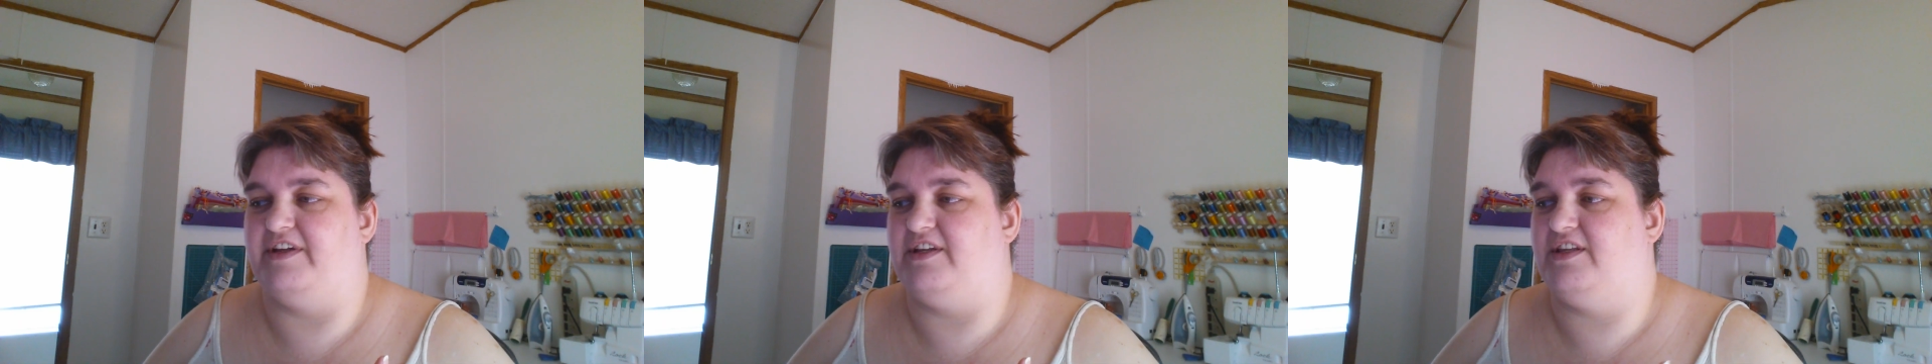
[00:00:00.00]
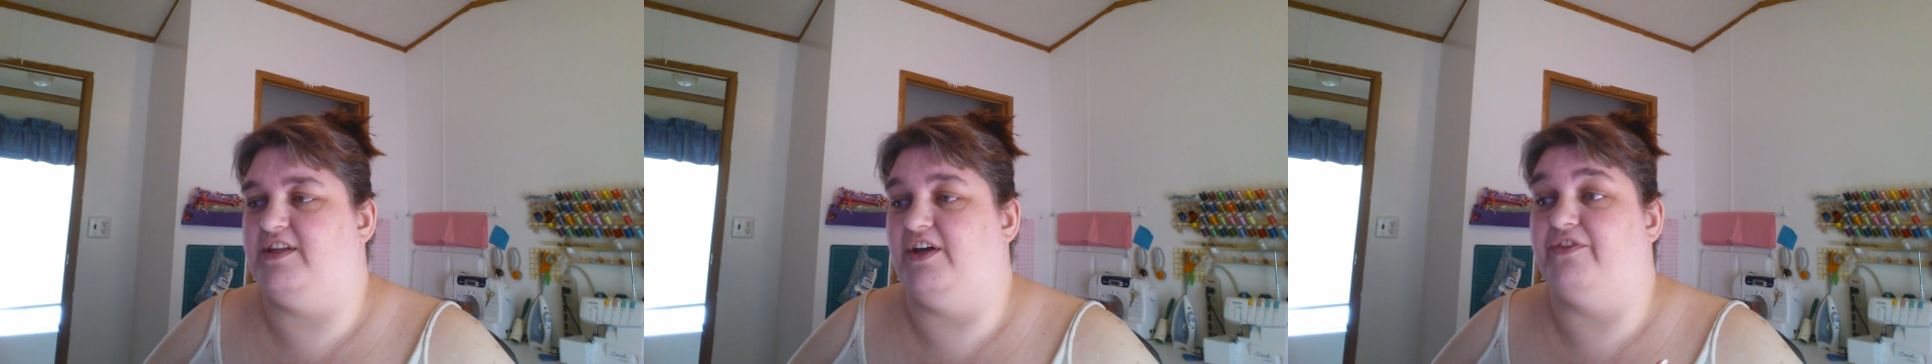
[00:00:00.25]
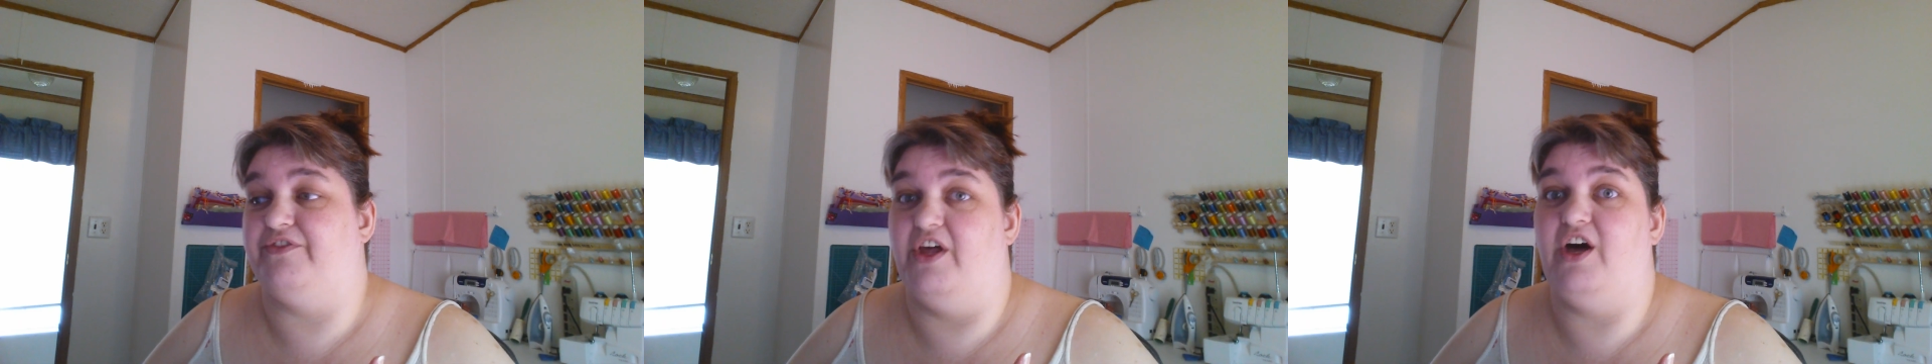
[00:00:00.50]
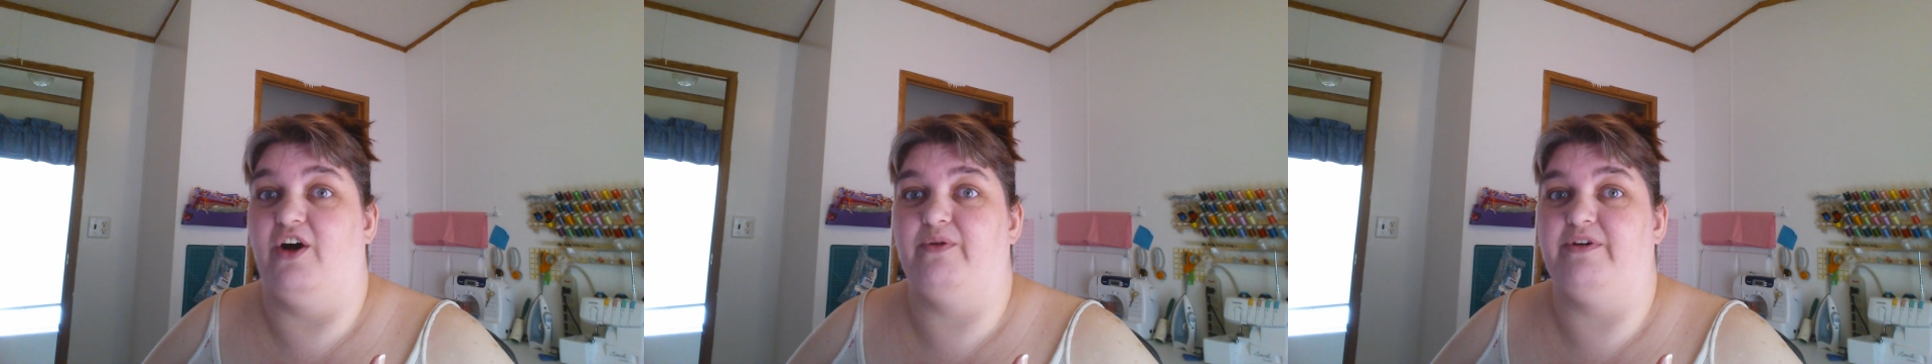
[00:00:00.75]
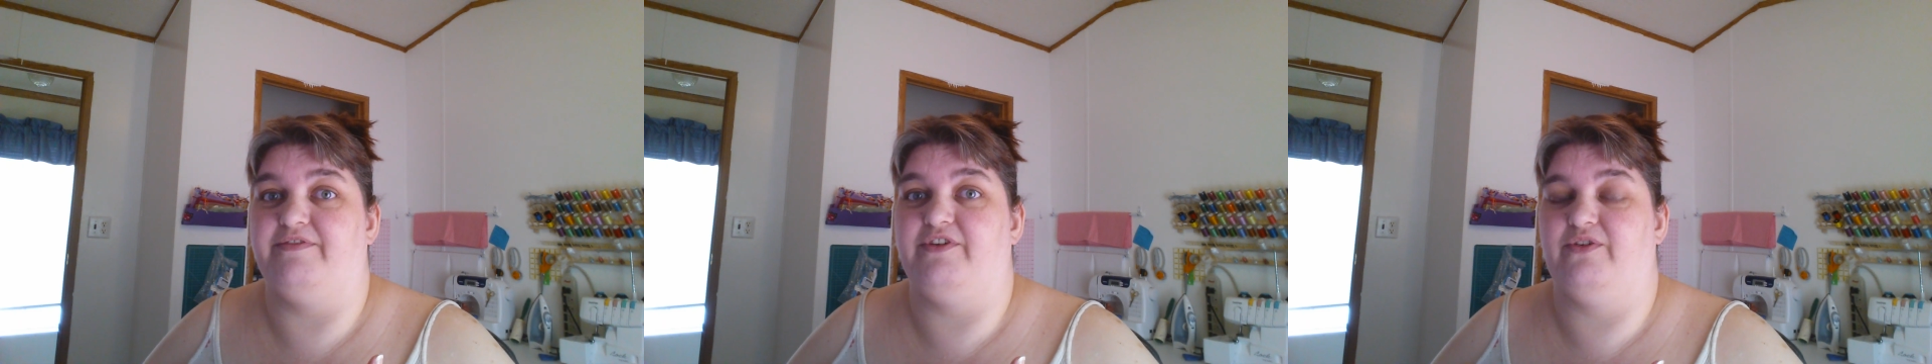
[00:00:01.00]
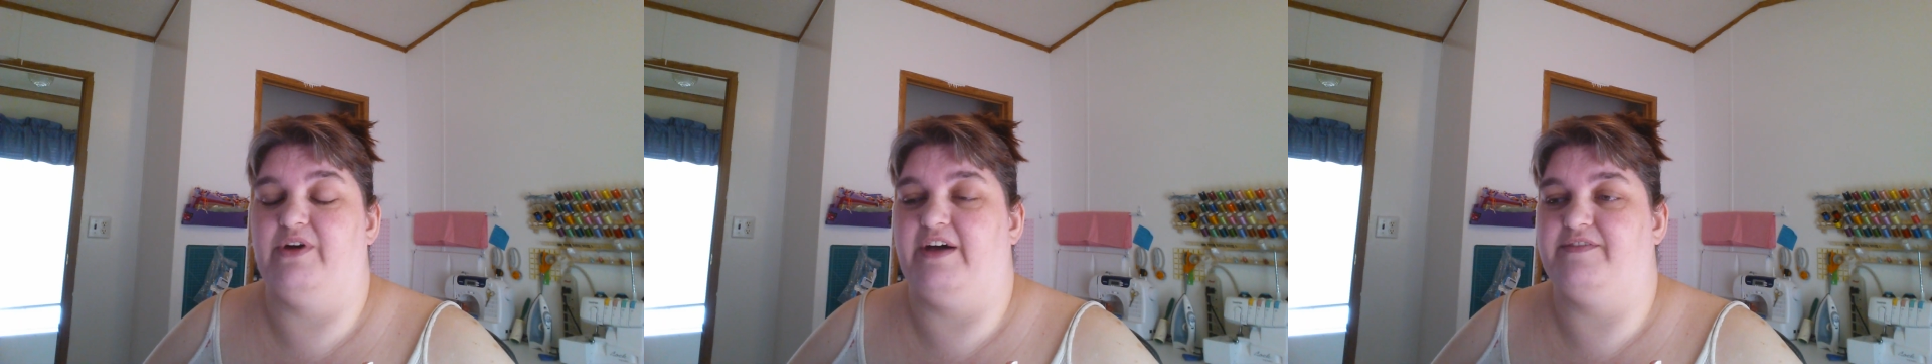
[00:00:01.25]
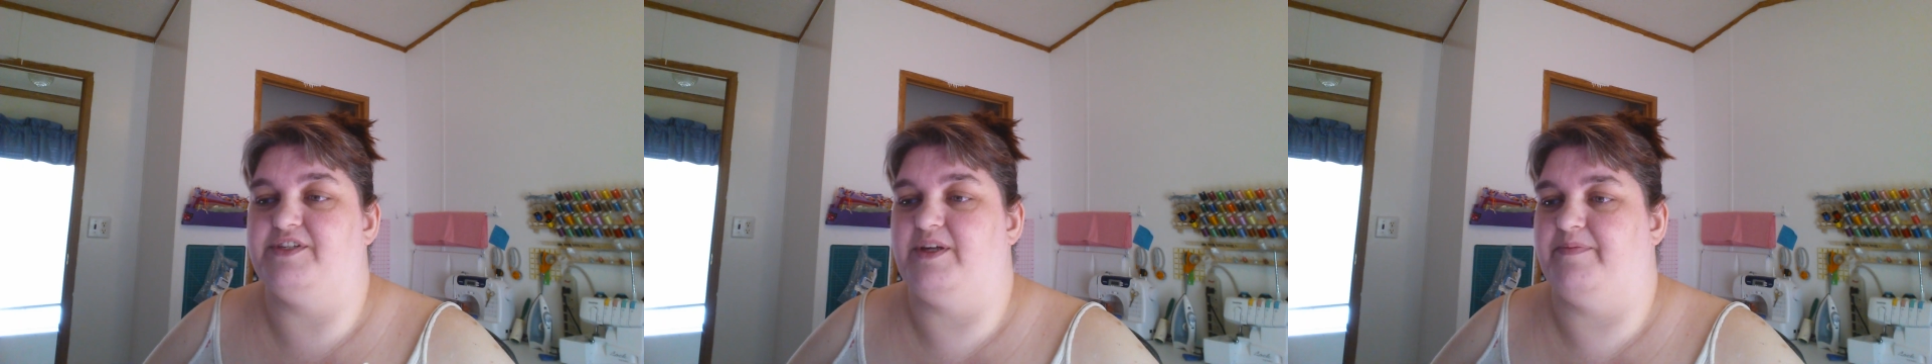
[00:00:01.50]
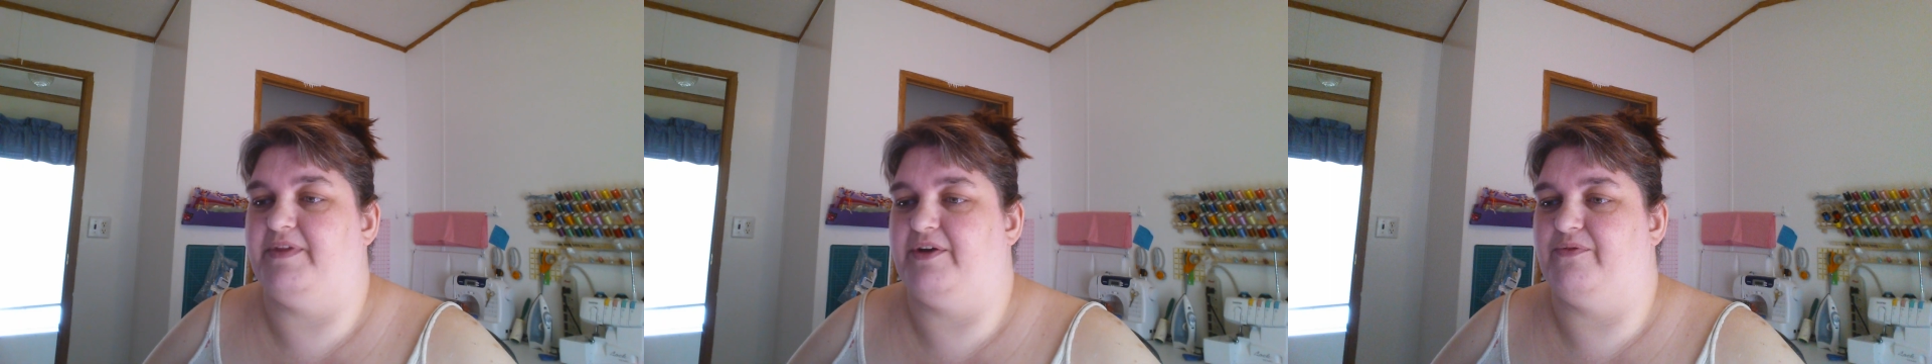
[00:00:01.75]
and they'll know if you have
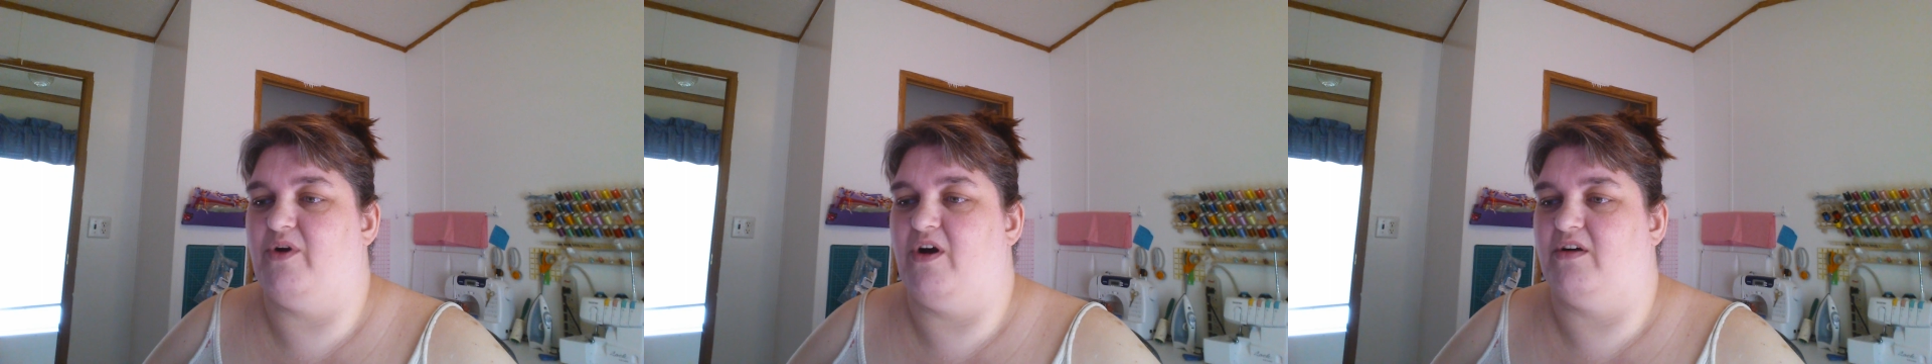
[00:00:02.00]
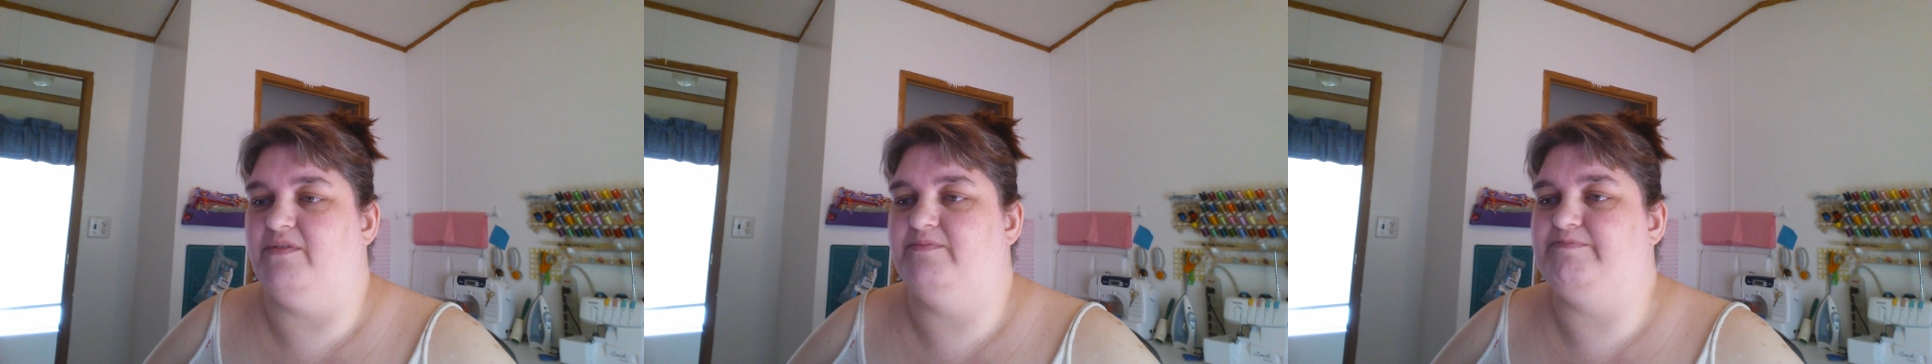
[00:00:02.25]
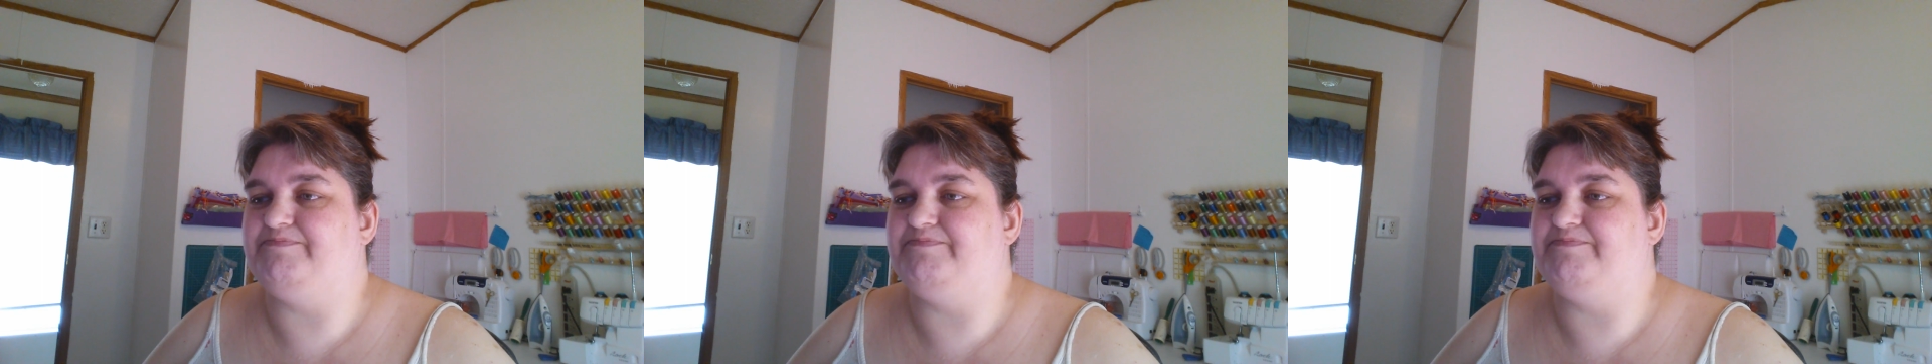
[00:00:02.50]
something wrong.